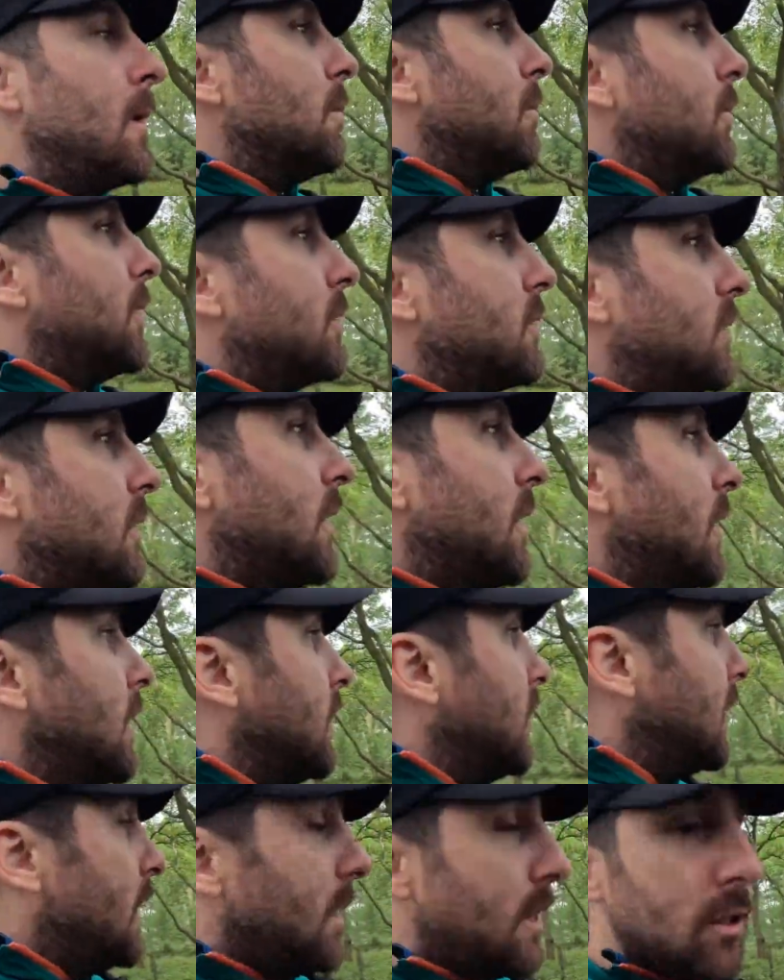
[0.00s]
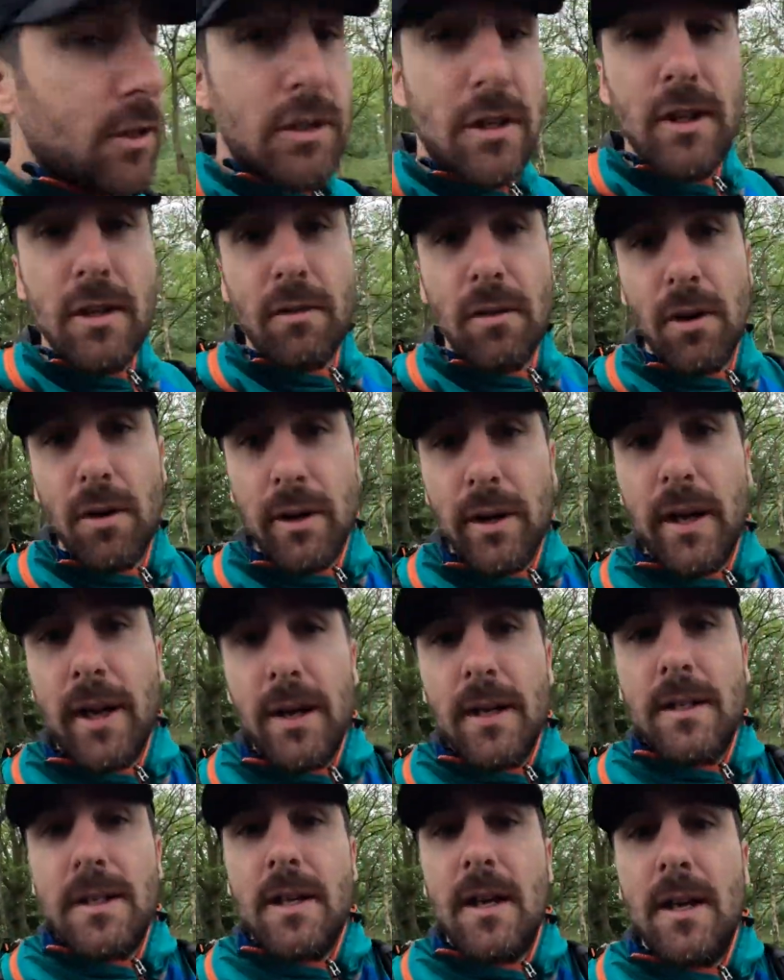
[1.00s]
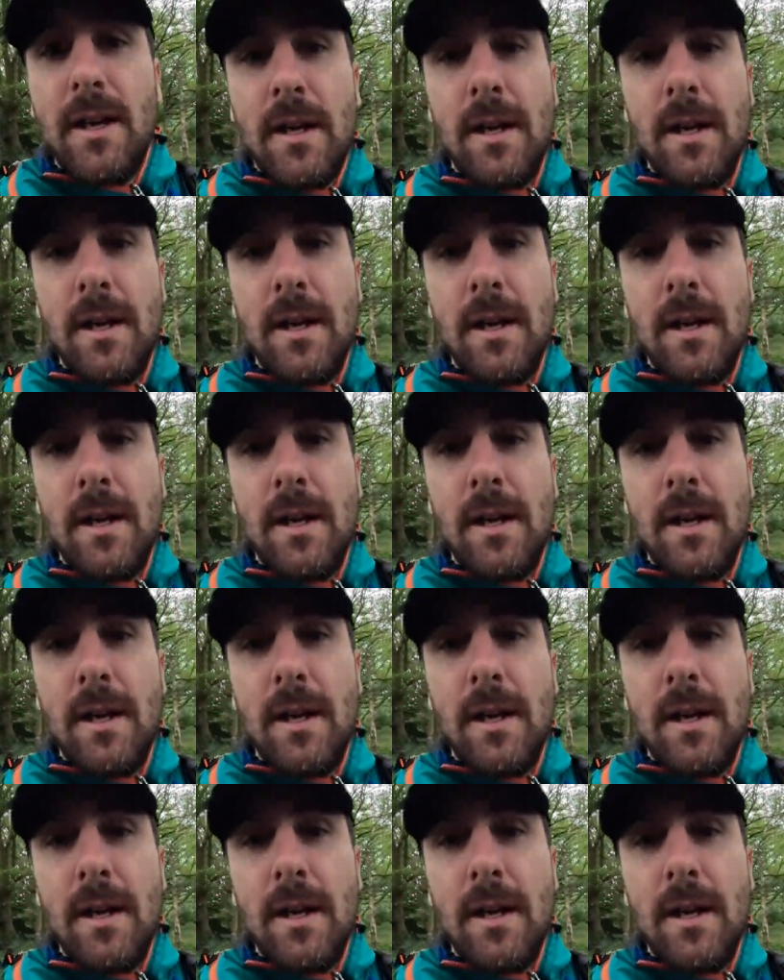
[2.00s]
but each to their own, I guess.